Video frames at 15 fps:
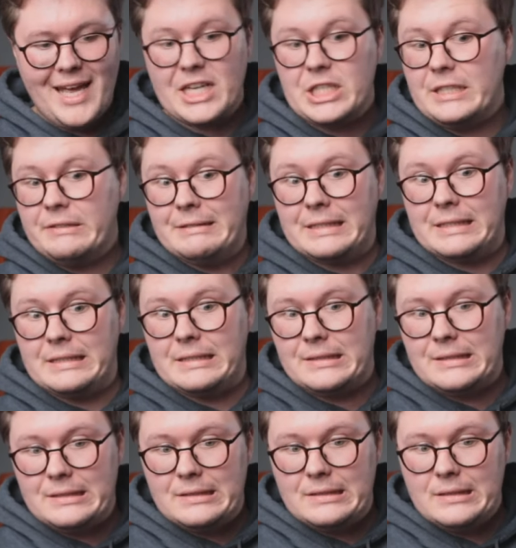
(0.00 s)
actually if I can
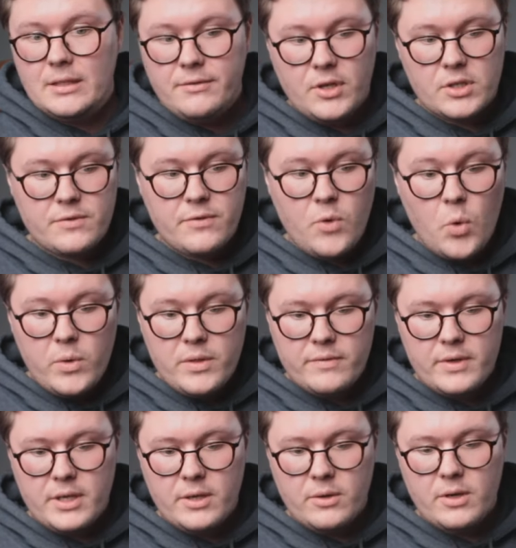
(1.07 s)
fast forward the
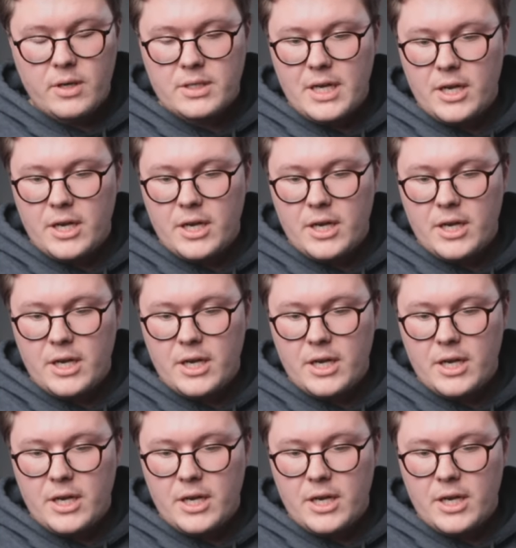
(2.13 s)
video or not.